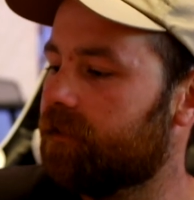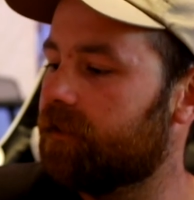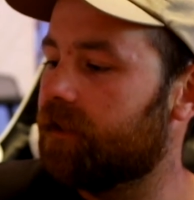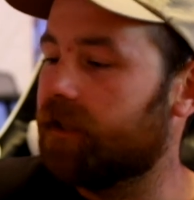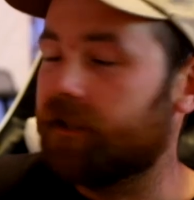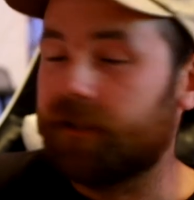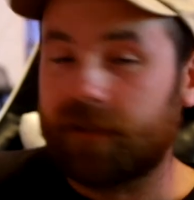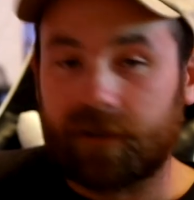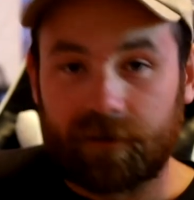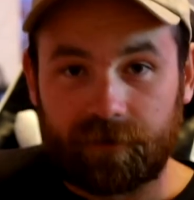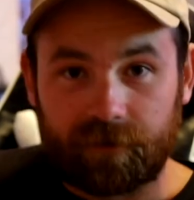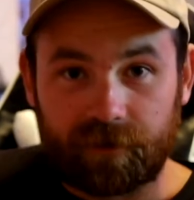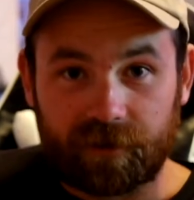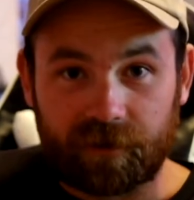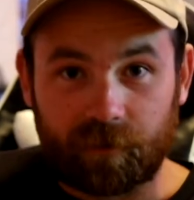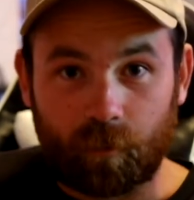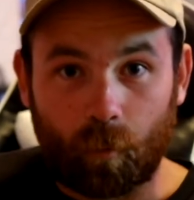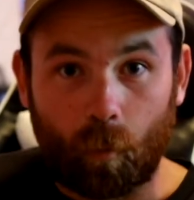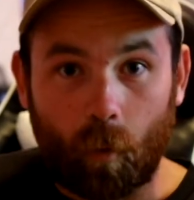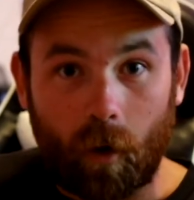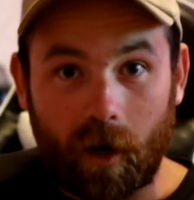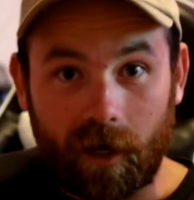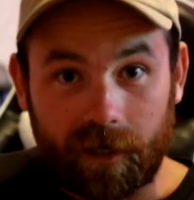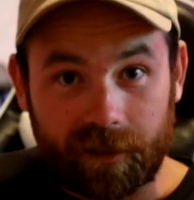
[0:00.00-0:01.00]
and then you just
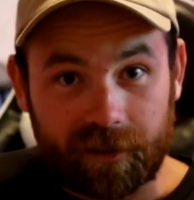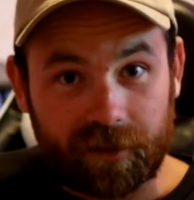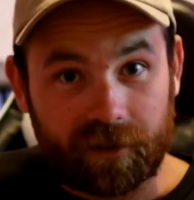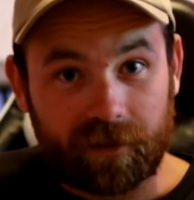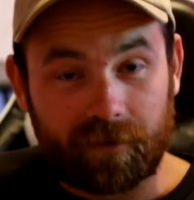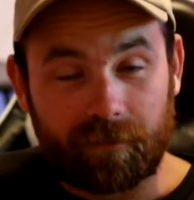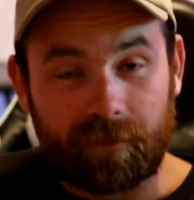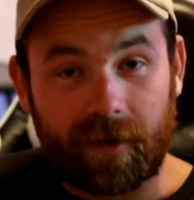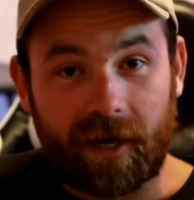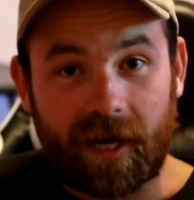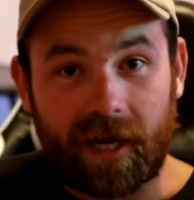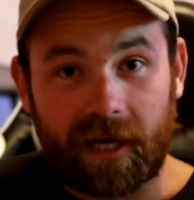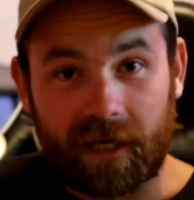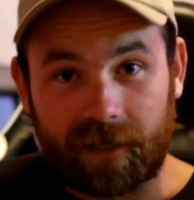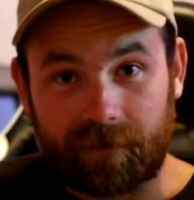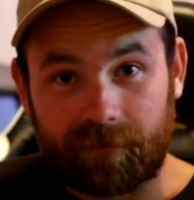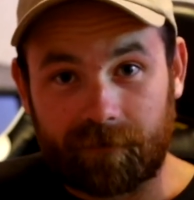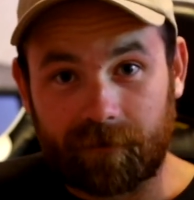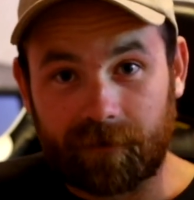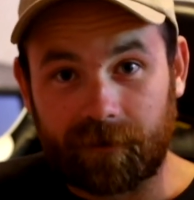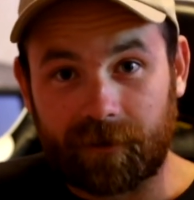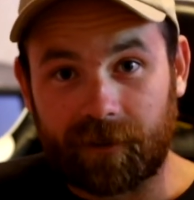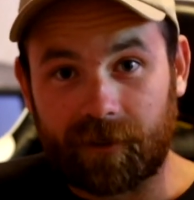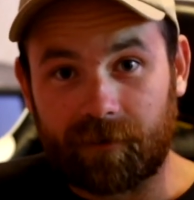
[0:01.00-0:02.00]
watch the back
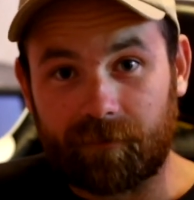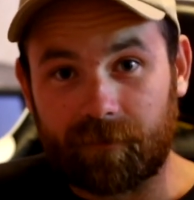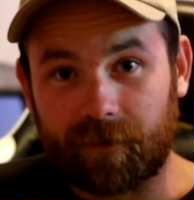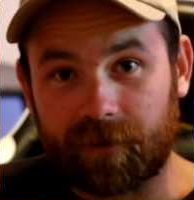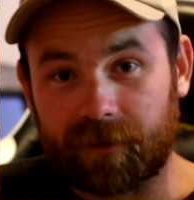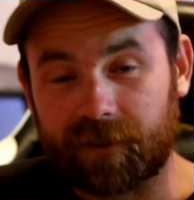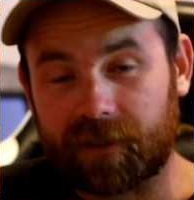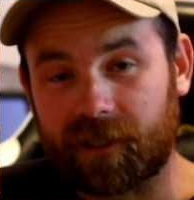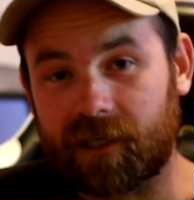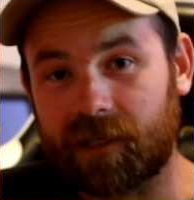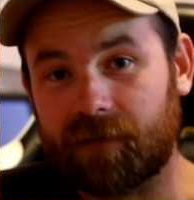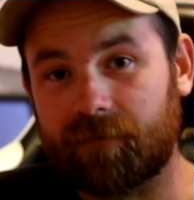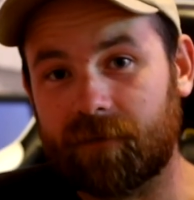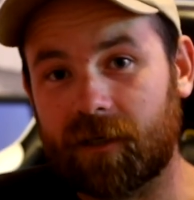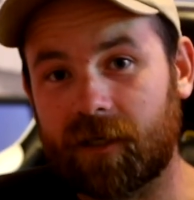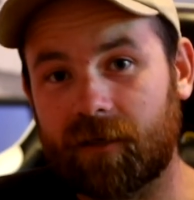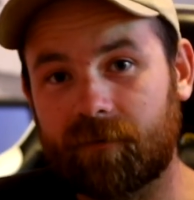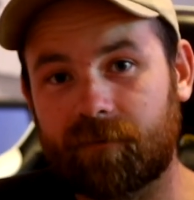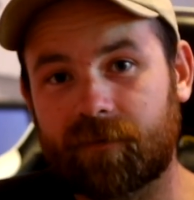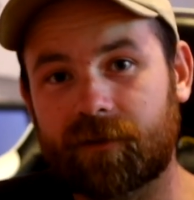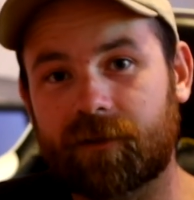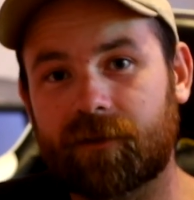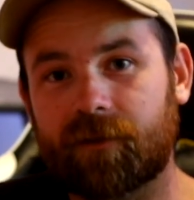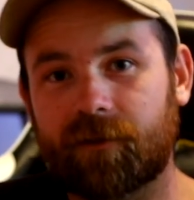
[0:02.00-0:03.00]
for the number to come
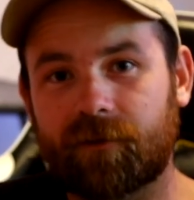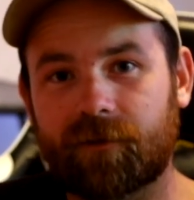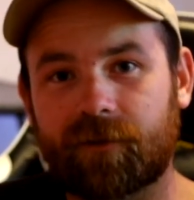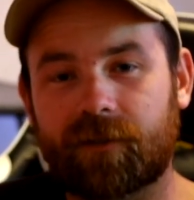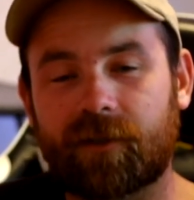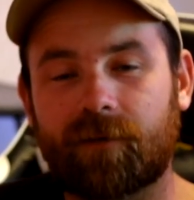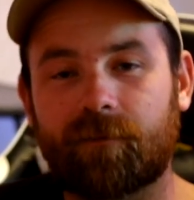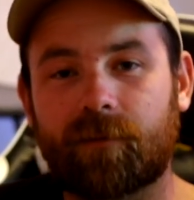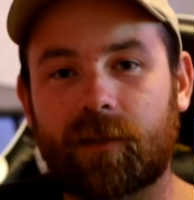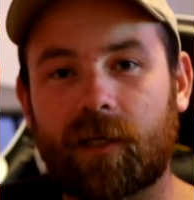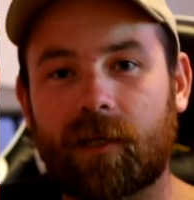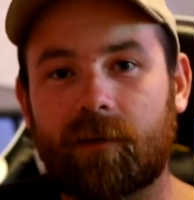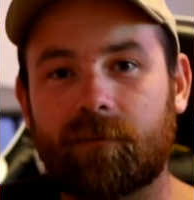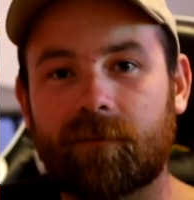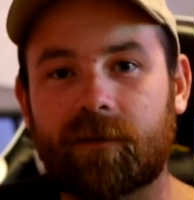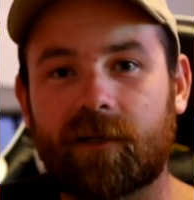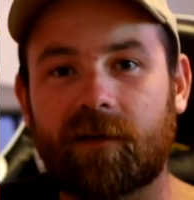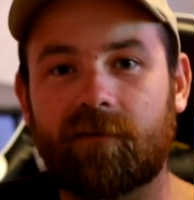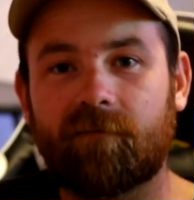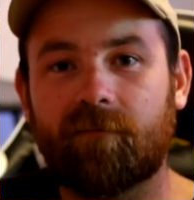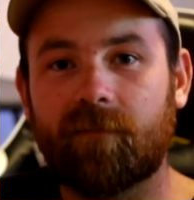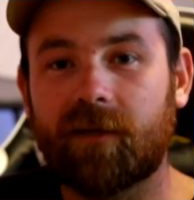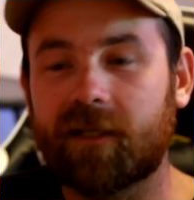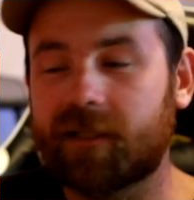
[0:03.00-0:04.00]
up. So sometimes
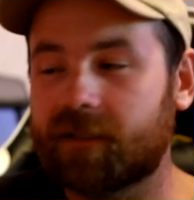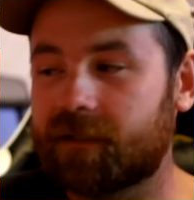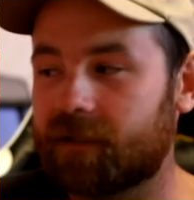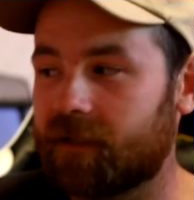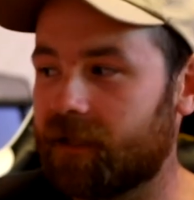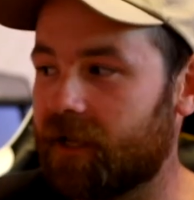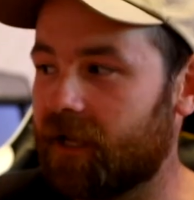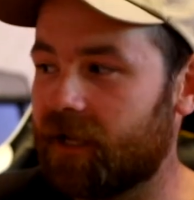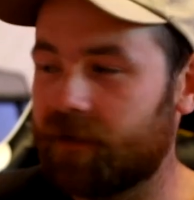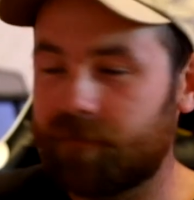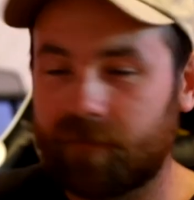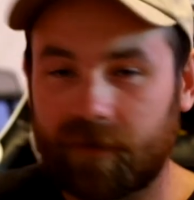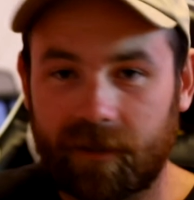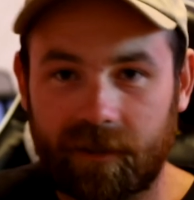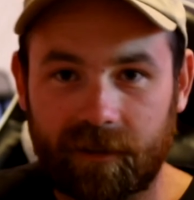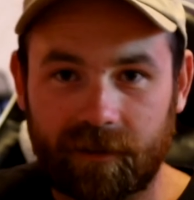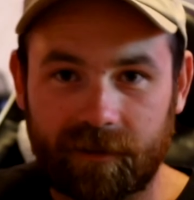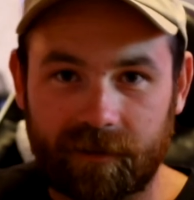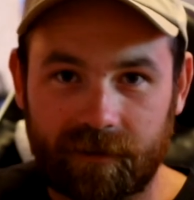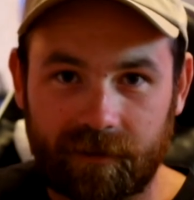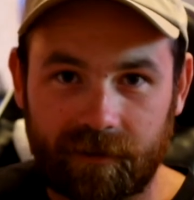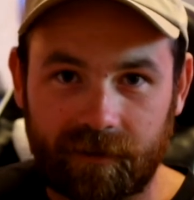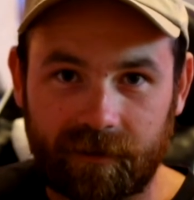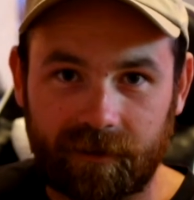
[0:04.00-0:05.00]
I've missed that
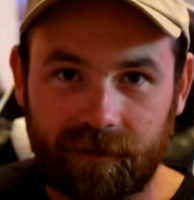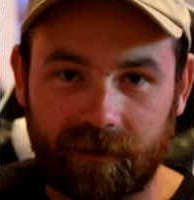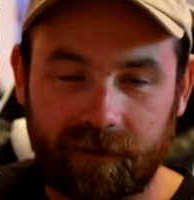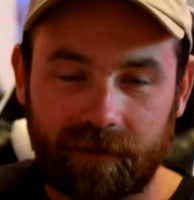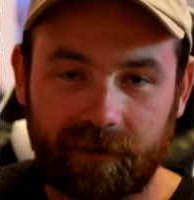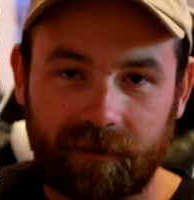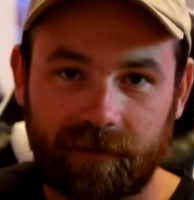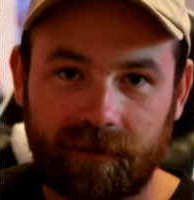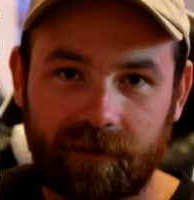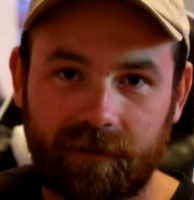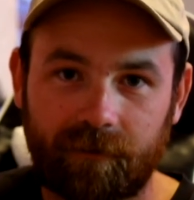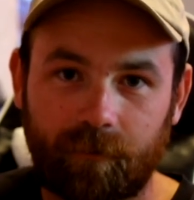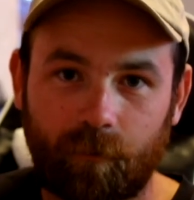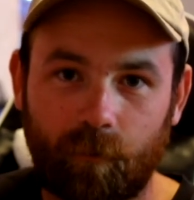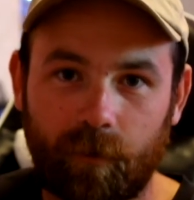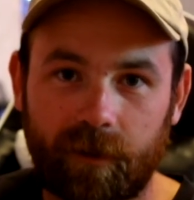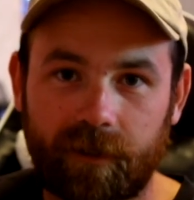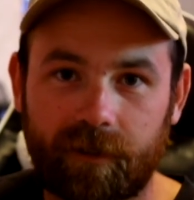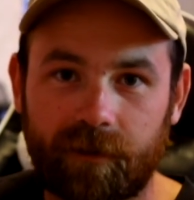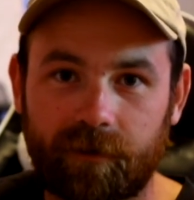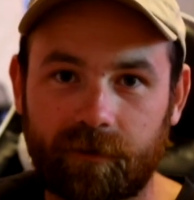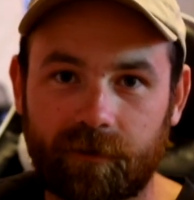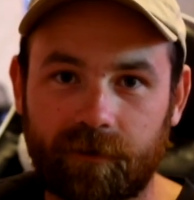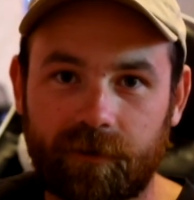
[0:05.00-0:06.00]
because the
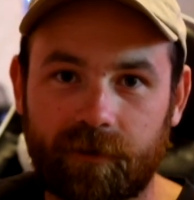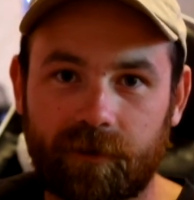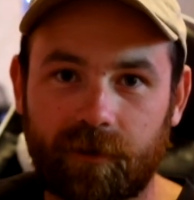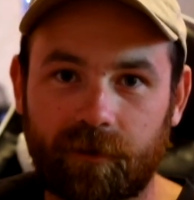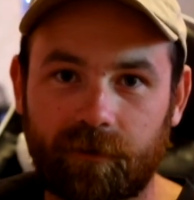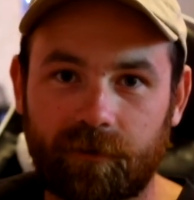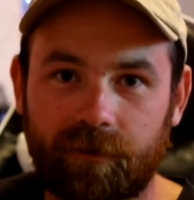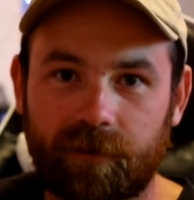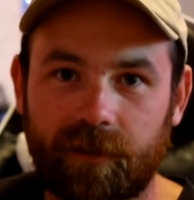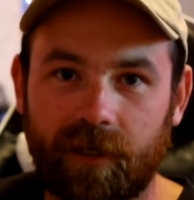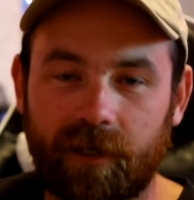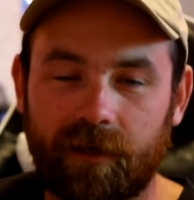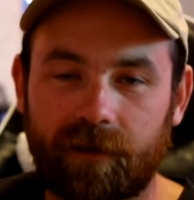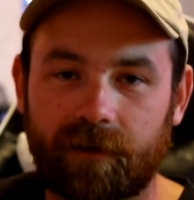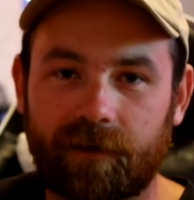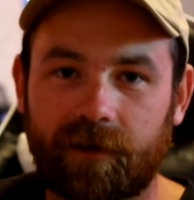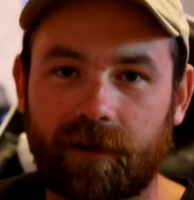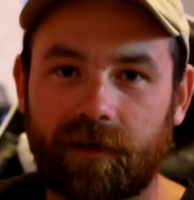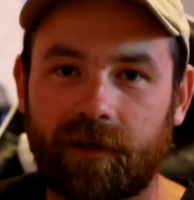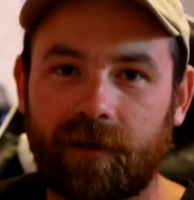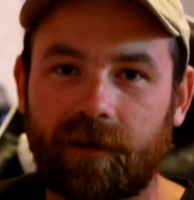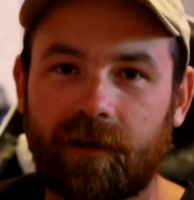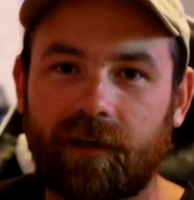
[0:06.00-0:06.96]
window's so dark.